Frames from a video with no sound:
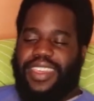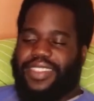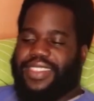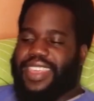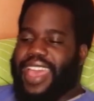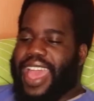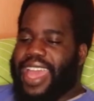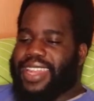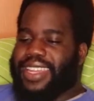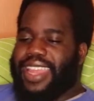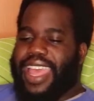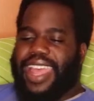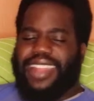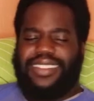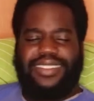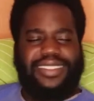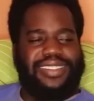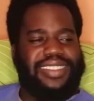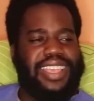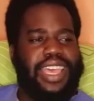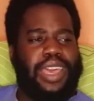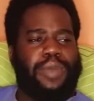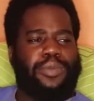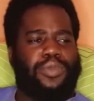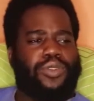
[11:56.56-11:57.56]
That and
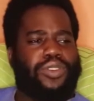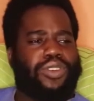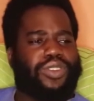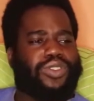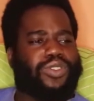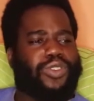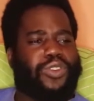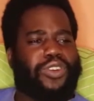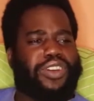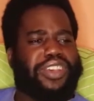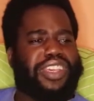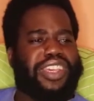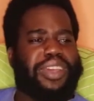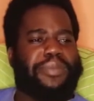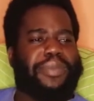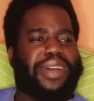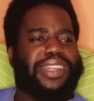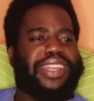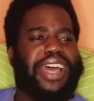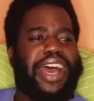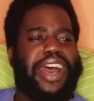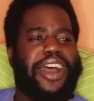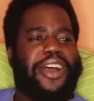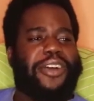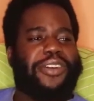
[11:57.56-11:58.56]
Cyborg talking
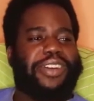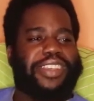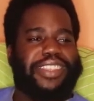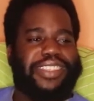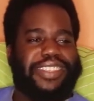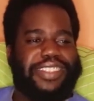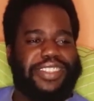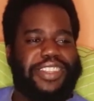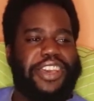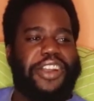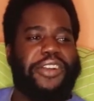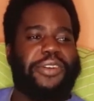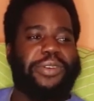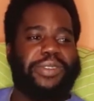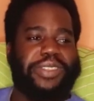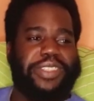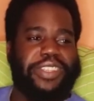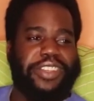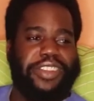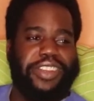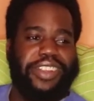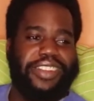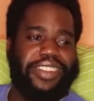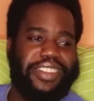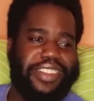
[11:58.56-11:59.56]
about how his toes
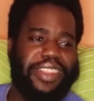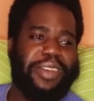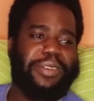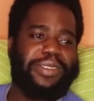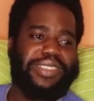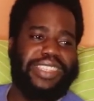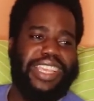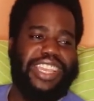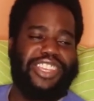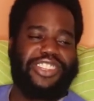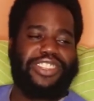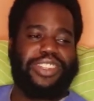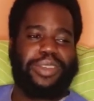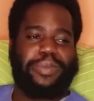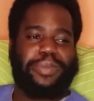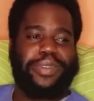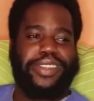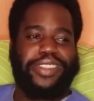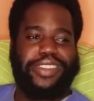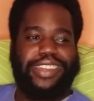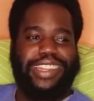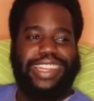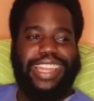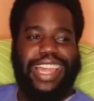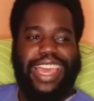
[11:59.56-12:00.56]
hurt. That was actually a
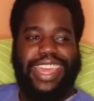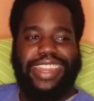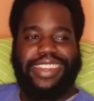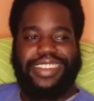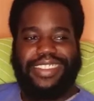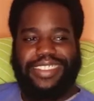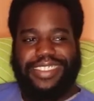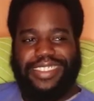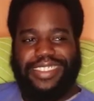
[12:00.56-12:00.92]
pretty good line.